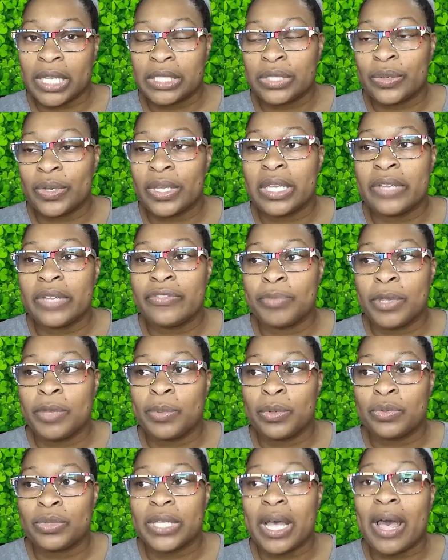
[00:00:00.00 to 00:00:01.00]
So it gives
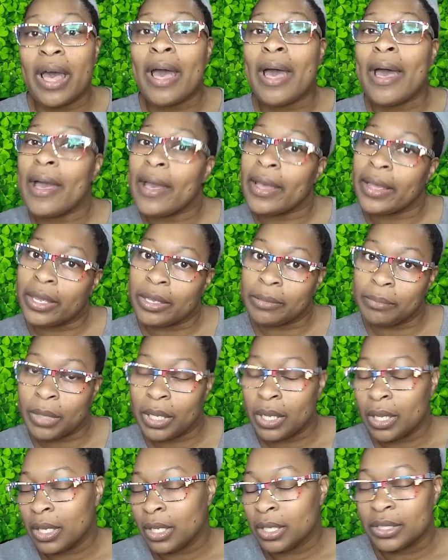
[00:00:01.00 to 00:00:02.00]
people time
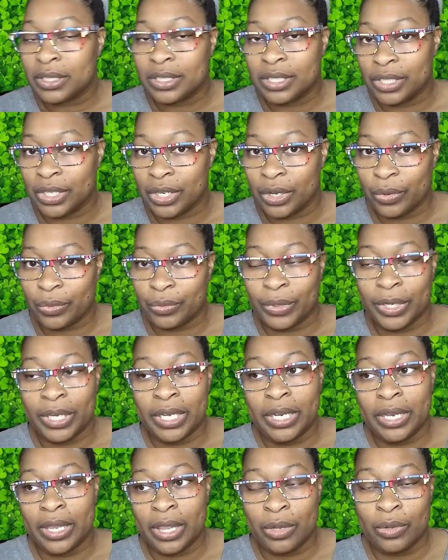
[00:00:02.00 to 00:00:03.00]
to you know
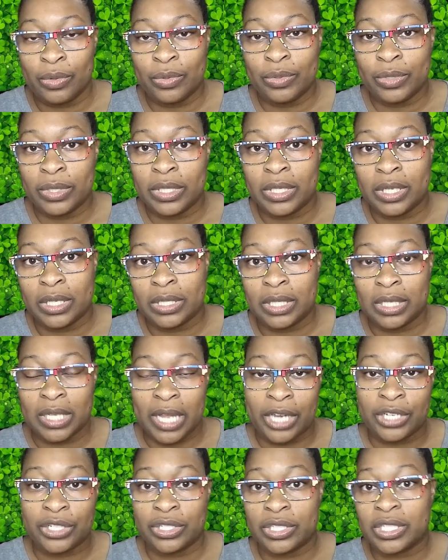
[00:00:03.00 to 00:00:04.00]
read those
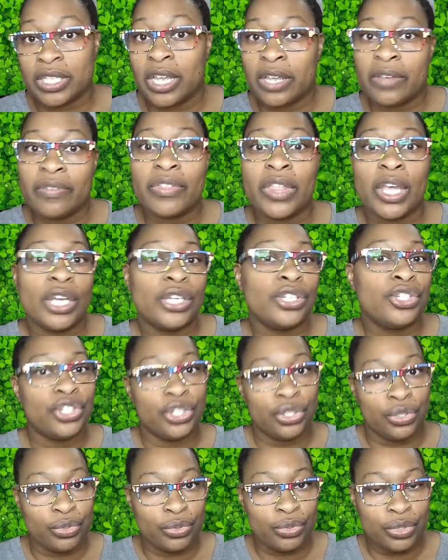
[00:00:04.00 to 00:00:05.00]
selections if they
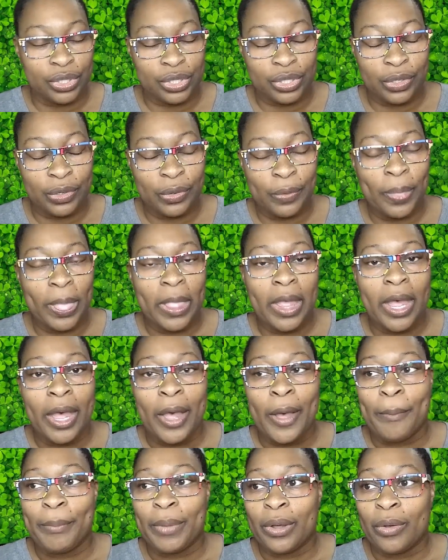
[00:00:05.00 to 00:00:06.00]
choose to
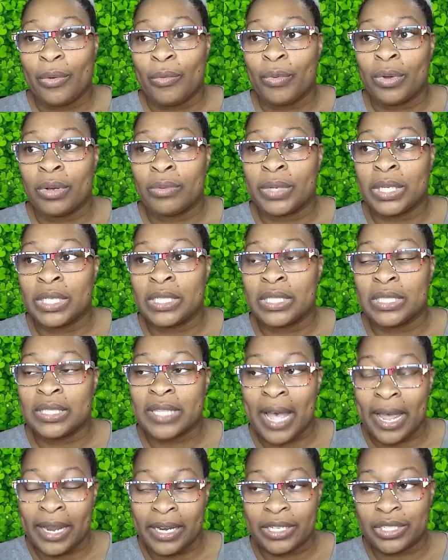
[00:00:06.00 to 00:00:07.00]
but what we
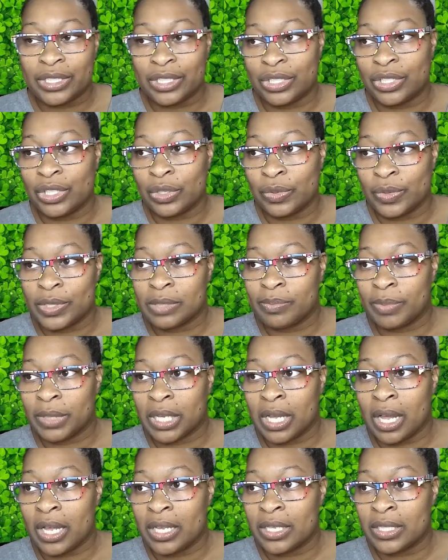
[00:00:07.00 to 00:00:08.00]
decided to do is
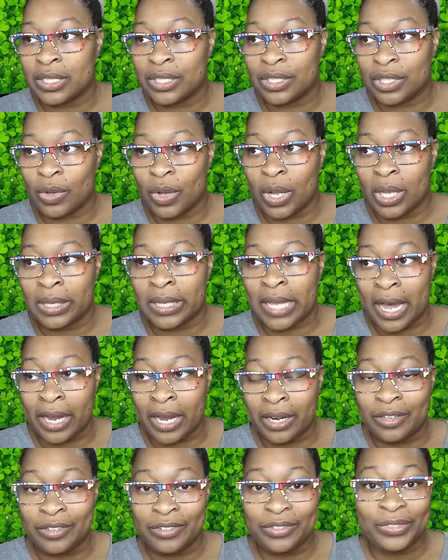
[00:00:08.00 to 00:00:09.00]
because you know a lot
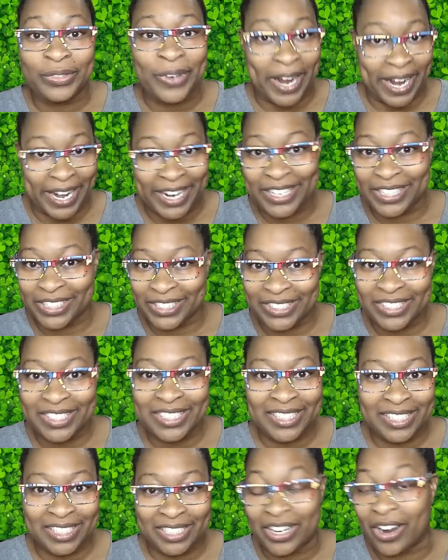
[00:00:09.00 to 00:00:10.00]
of
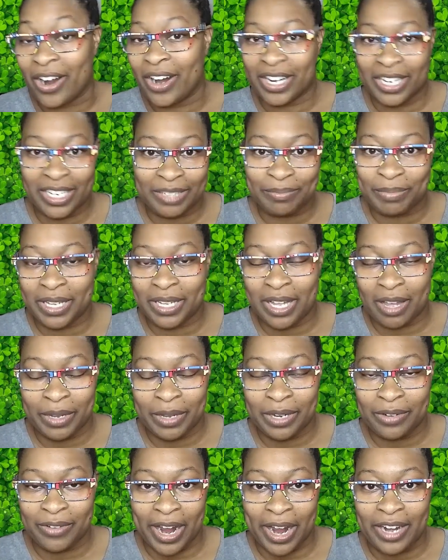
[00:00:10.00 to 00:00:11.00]
writers started
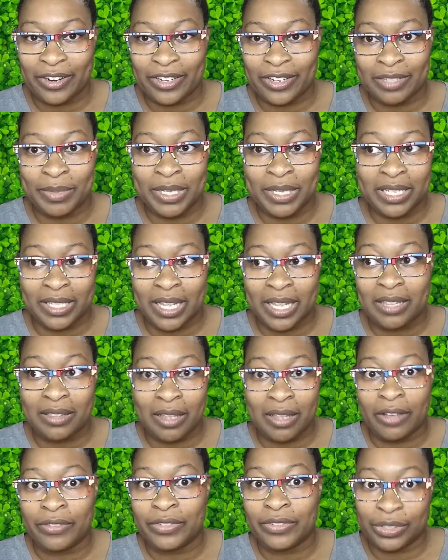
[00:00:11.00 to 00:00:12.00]
becoming writers because they
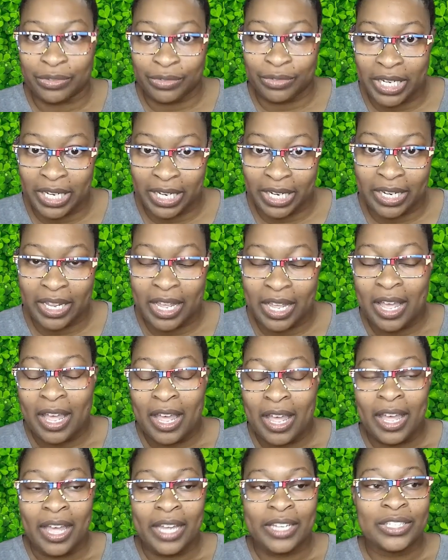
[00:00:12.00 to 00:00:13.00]
love to read
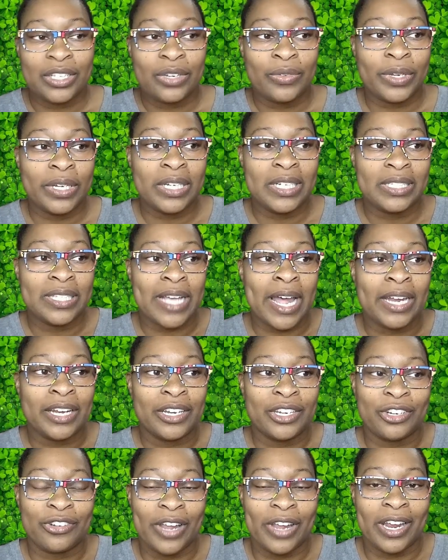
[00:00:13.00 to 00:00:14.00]
and so we decided to
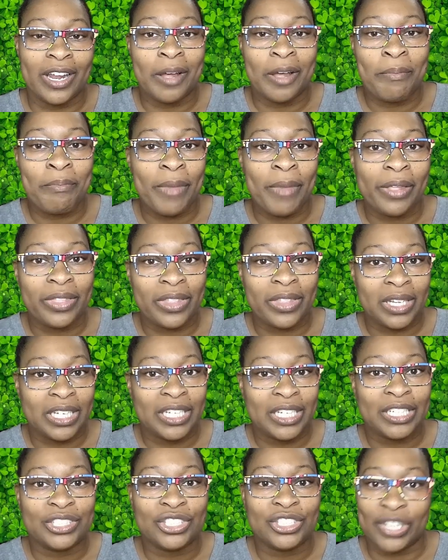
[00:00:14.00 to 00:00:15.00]
create a
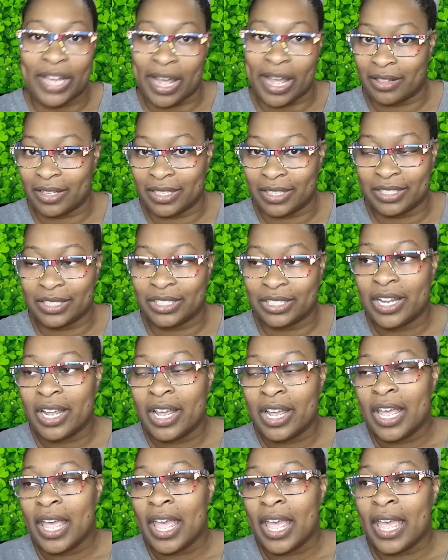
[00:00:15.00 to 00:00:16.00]
monthly challenge
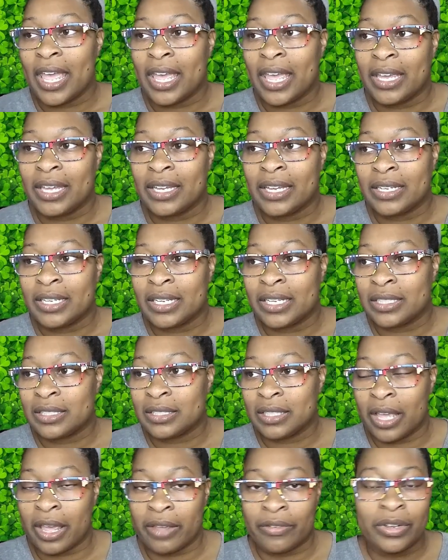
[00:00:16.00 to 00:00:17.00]
and it's
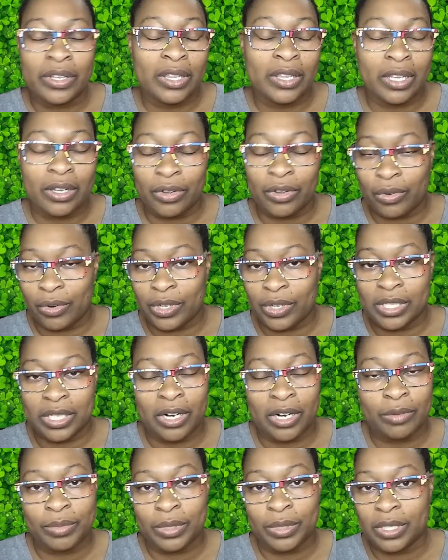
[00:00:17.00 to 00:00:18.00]
everything of course in
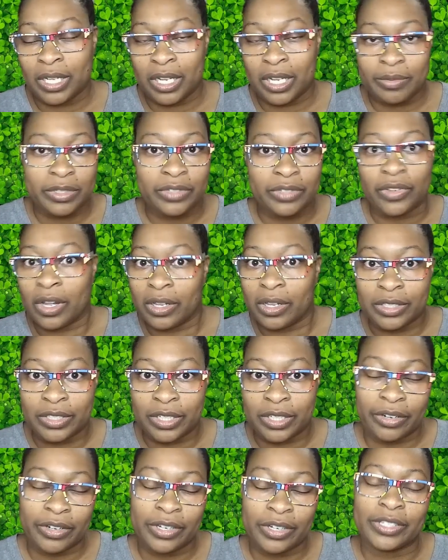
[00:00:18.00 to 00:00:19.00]
our book club is
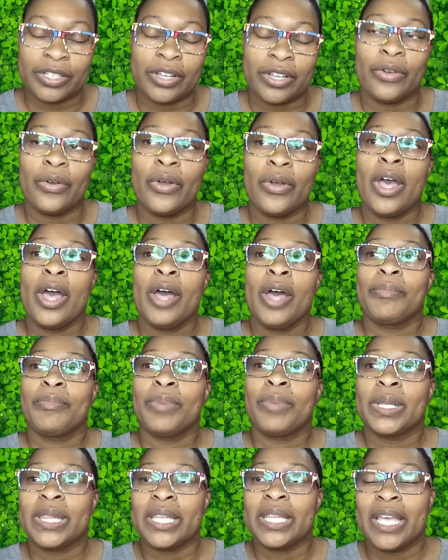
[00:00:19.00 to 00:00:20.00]
voluntary so
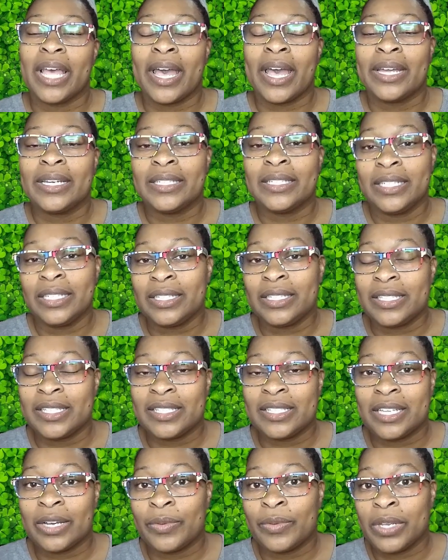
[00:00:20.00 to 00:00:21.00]
but the idea is
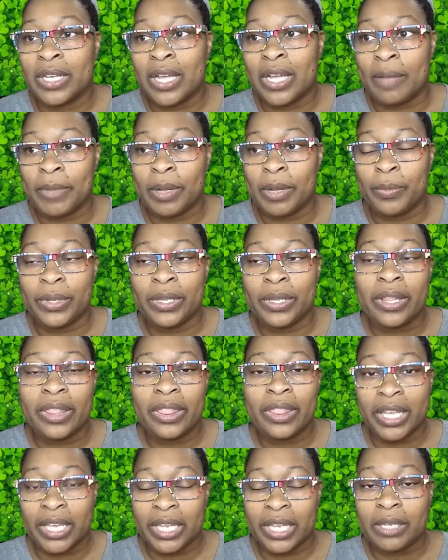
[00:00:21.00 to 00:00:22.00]
that we come up with a
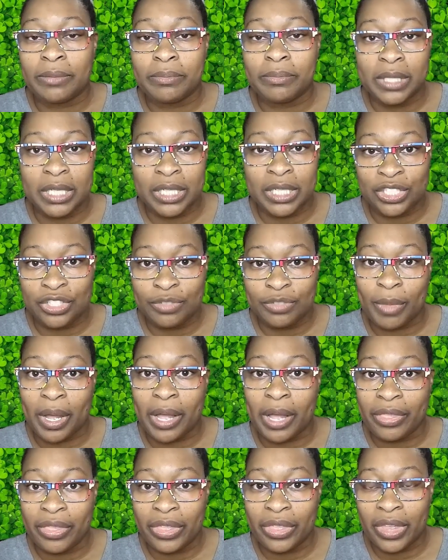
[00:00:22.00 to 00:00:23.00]
theme each
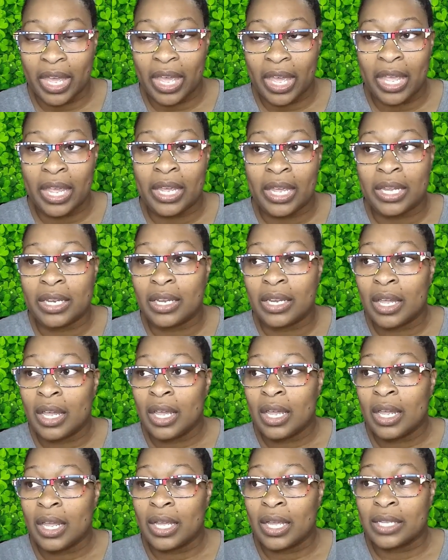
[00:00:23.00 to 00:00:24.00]
month and
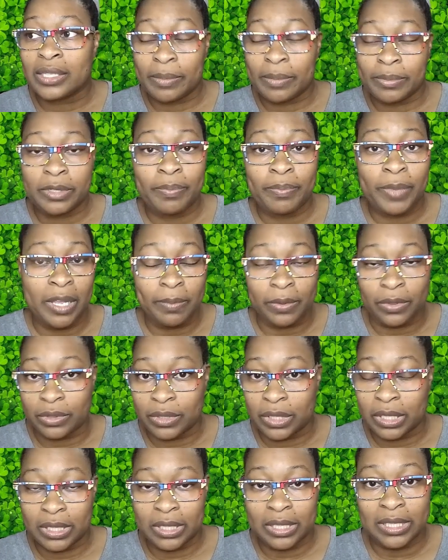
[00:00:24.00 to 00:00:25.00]
it's up to people
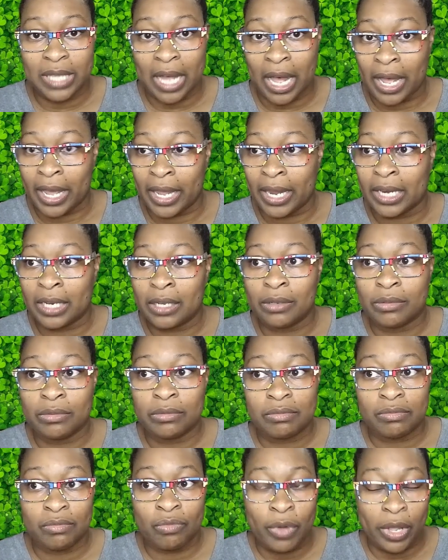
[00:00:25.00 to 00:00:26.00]
to decide
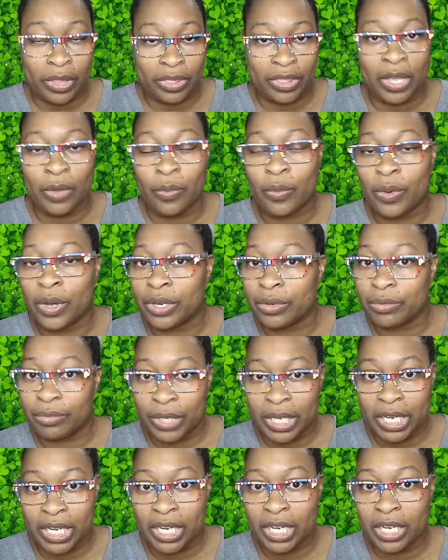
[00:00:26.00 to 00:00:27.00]
what they want to
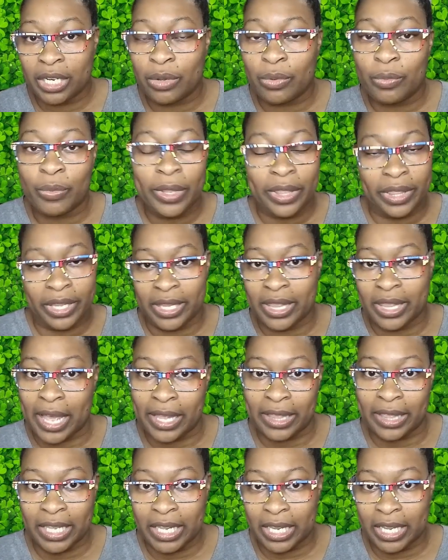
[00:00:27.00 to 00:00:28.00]
read within
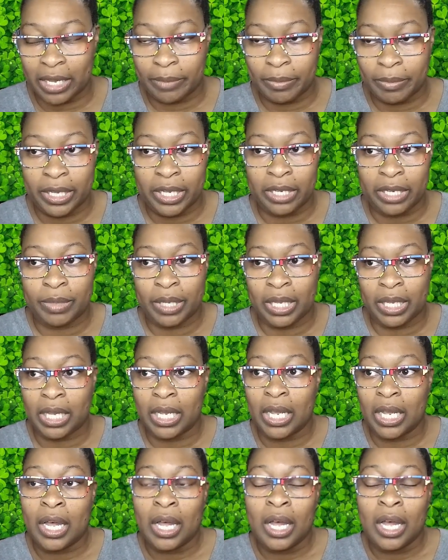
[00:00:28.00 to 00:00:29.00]
that theme. It could
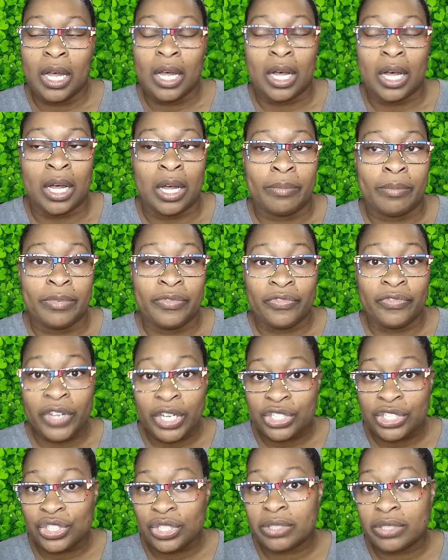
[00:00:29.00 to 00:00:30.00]
be um,
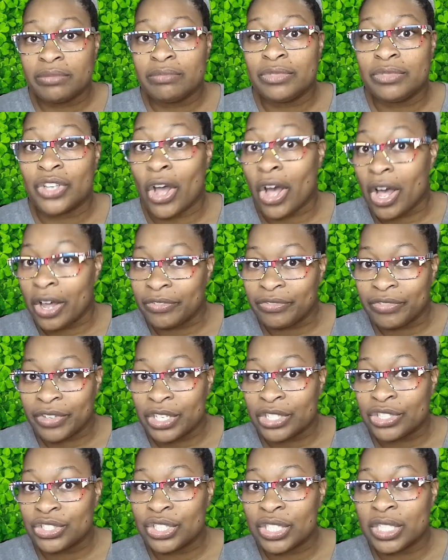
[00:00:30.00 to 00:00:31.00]
fiction,
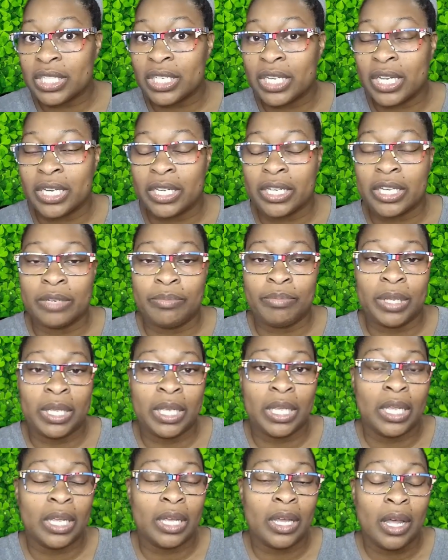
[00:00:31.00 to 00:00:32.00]
nonfiction. It could
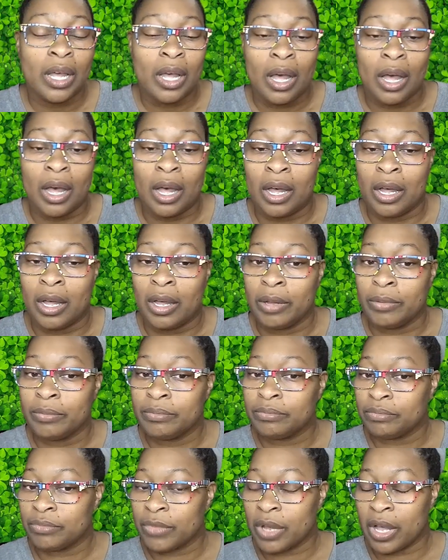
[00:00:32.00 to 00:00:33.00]
be
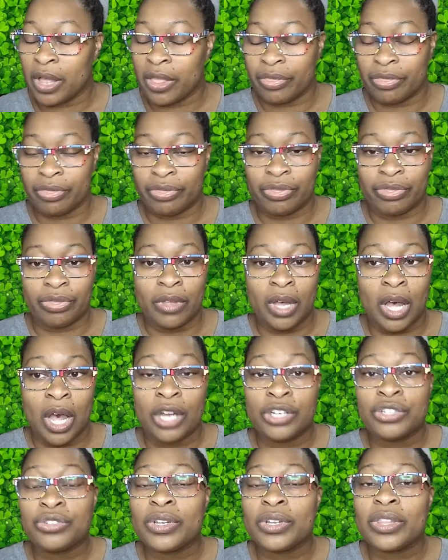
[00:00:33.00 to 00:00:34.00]
um,
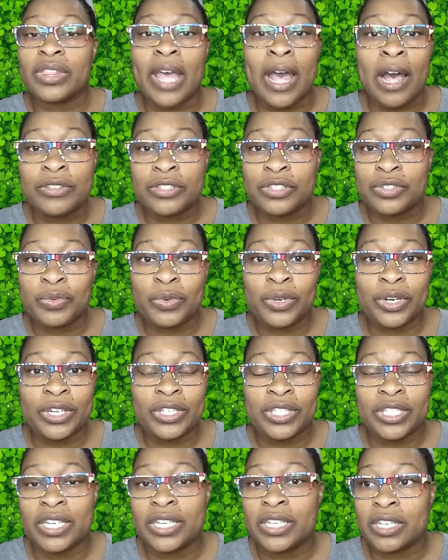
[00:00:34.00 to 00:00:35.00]
100,000
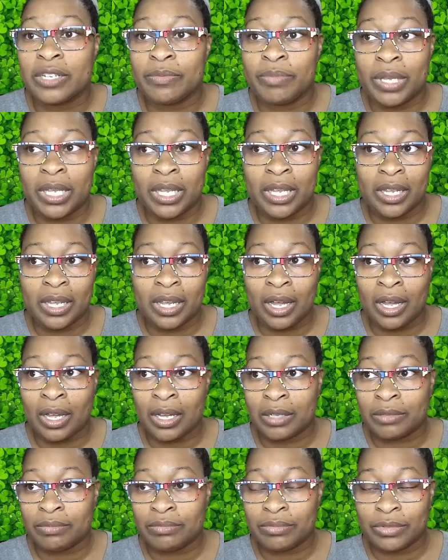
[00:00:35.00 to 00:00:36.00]
words. It could be
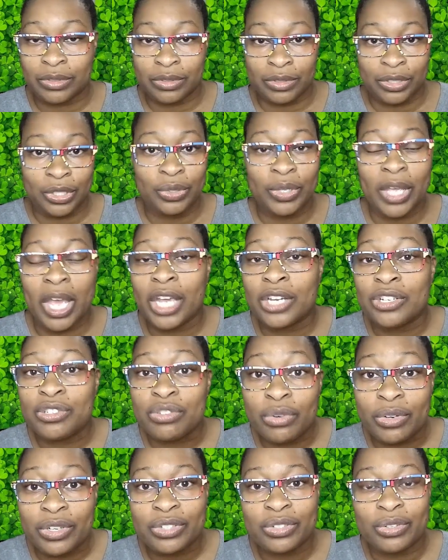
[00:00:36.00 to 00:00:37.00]
a 2K
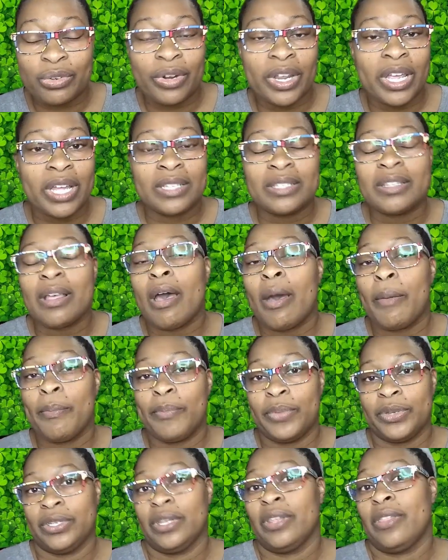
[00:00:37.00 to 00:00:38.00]
short story. It's up
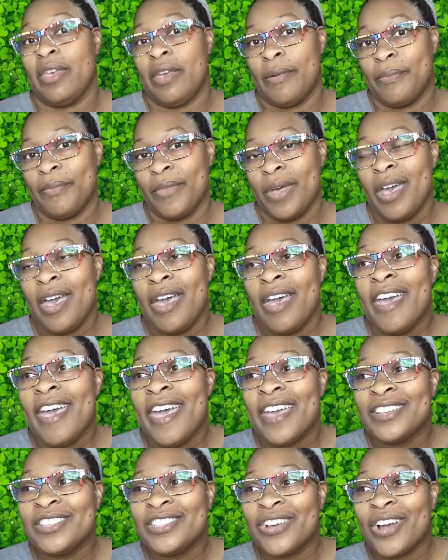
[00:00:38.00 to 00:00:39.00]
to them.
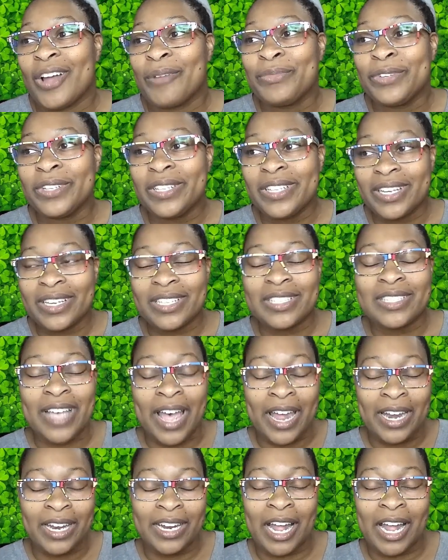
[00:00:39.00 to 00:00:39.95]
And so I'm really excited.